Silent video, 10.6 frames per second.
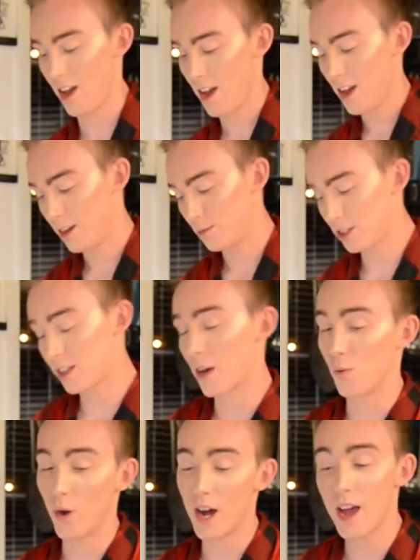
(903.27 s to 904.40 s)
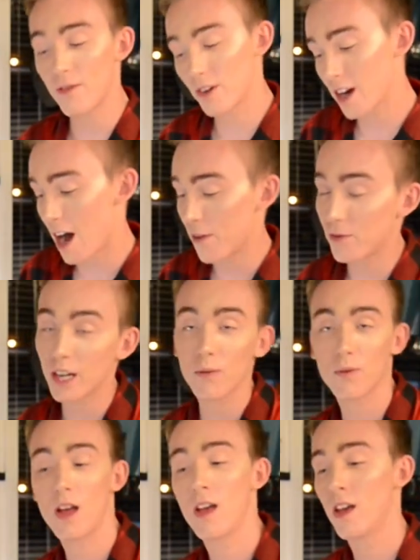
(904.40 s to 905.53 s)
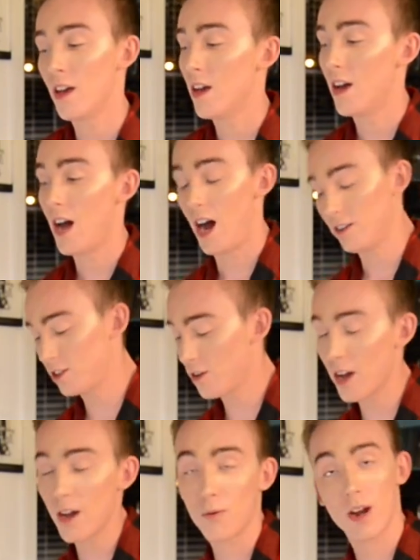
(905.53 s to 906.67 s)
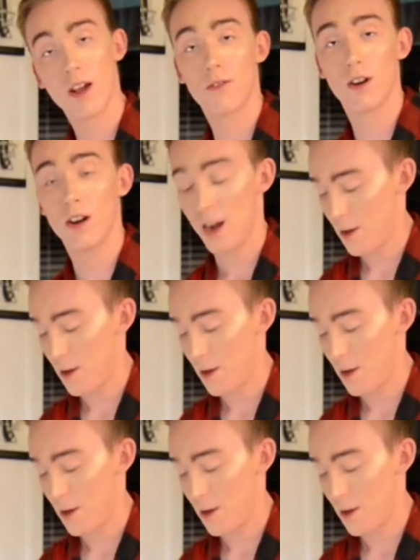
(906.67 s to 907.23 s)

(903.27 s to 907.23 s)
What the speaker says: I'm just like, whatever, I'll do it, whatever.